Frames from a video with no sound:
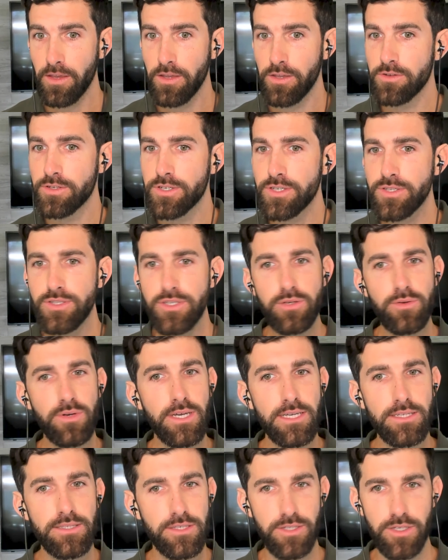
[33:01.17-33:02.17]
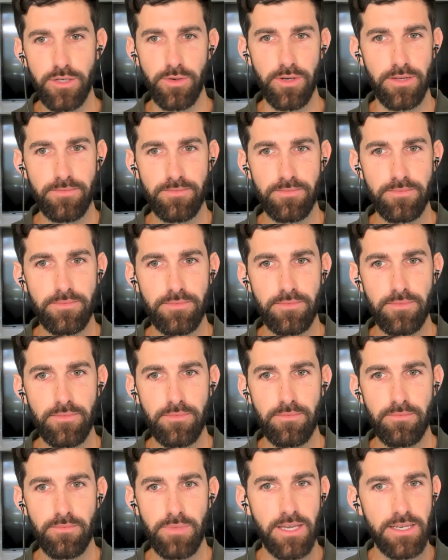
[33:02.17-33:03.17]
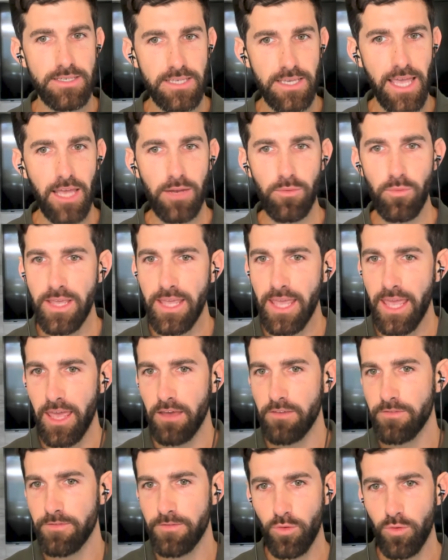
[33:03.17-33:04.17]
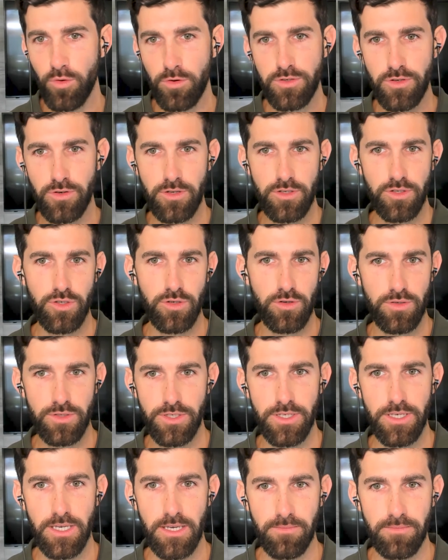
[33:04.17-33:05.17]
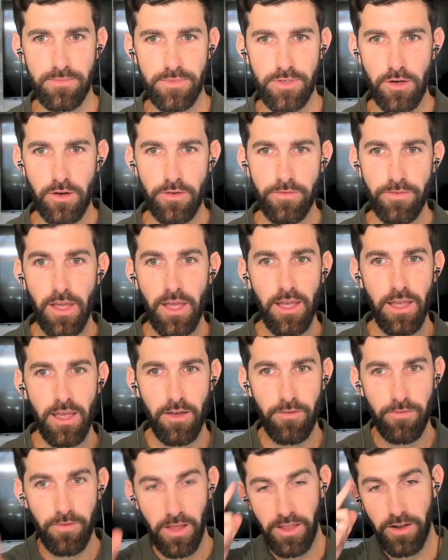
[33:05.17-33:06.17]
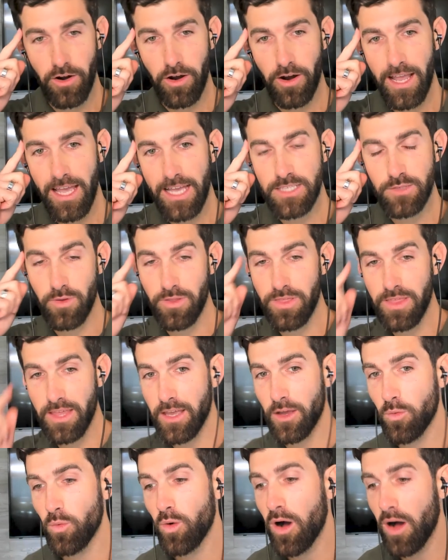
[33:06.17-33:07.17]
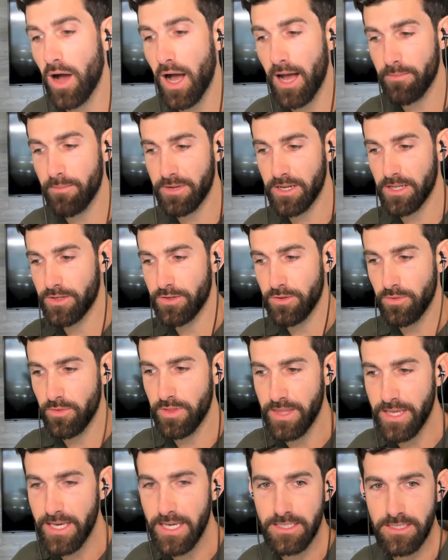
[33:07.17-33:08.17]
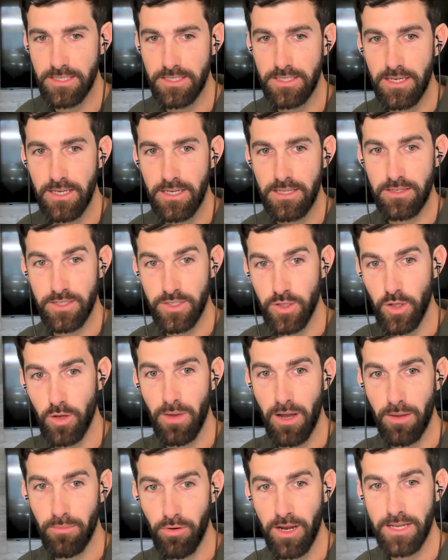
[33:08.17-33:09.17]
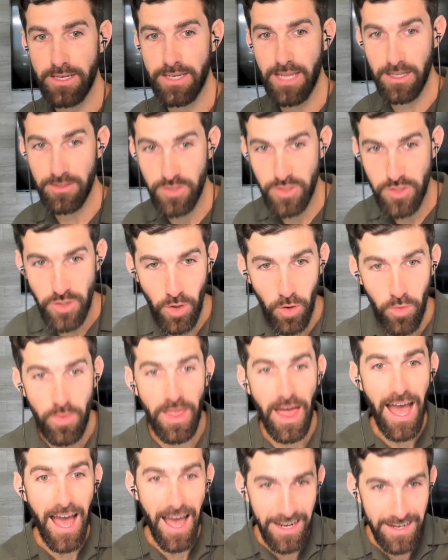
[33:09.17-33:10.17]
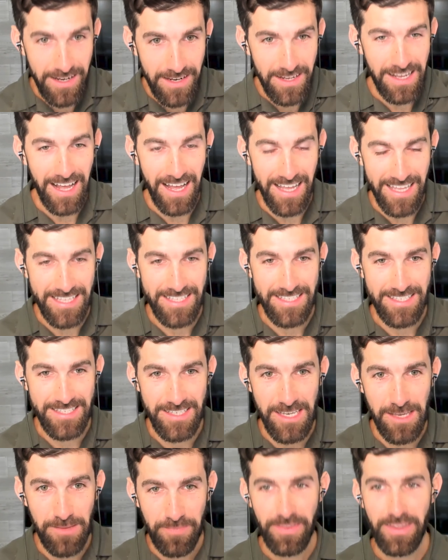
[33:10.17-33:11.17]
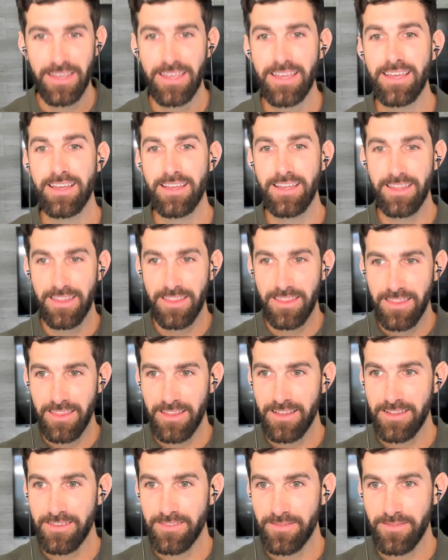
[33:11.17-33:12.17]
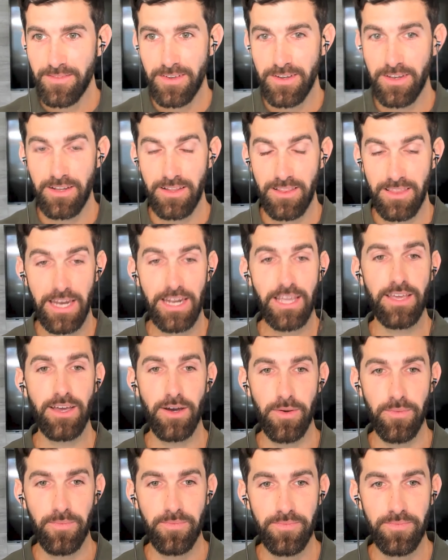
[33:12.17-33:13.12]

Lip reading: You're just doing it to do it. Because again, we can't force or control sleep. So if in our heads we're thinking, well, I'm going to do this to slow my brain down so that I can sleep, let it go.